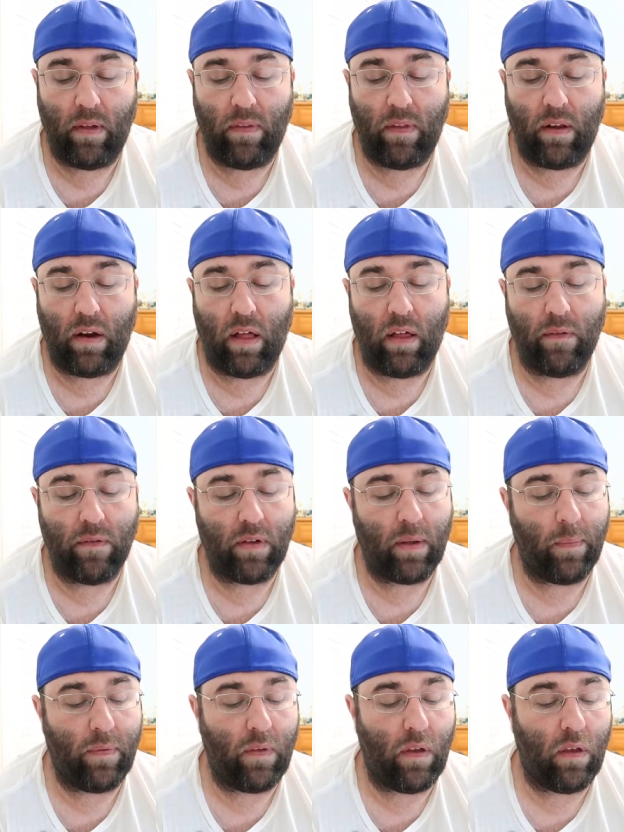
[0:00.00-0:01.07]
and then Oliver
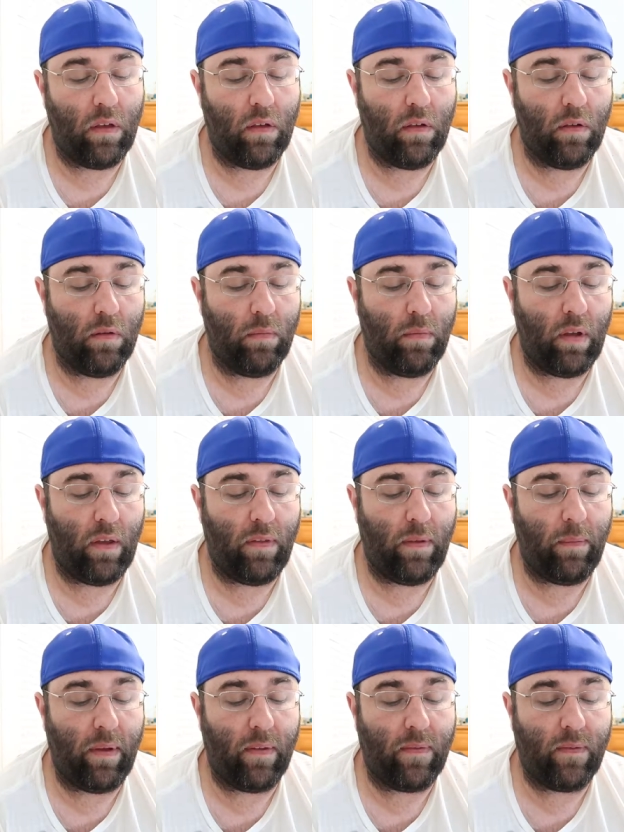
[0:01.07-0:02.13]
comes home, and
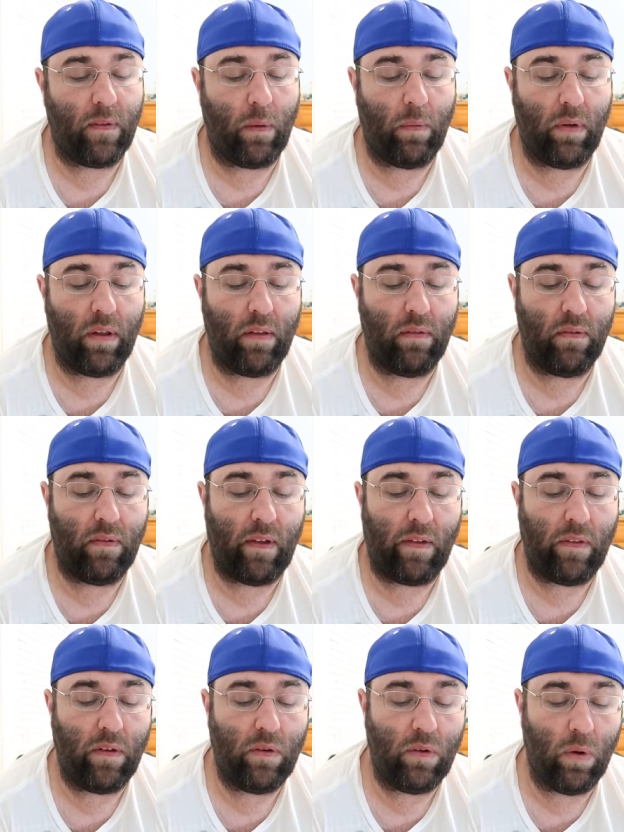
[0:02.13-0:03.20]
then we have someone's
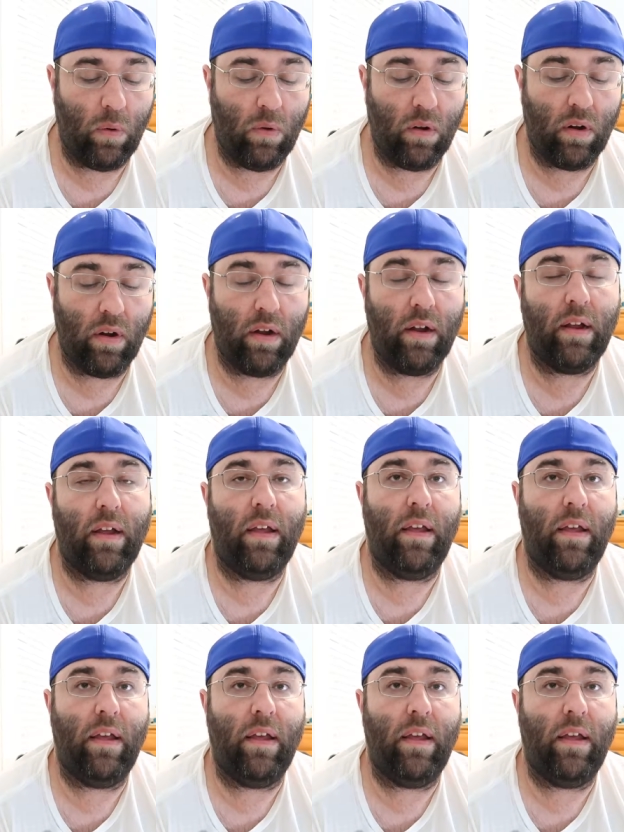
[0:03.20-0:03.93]
at the door,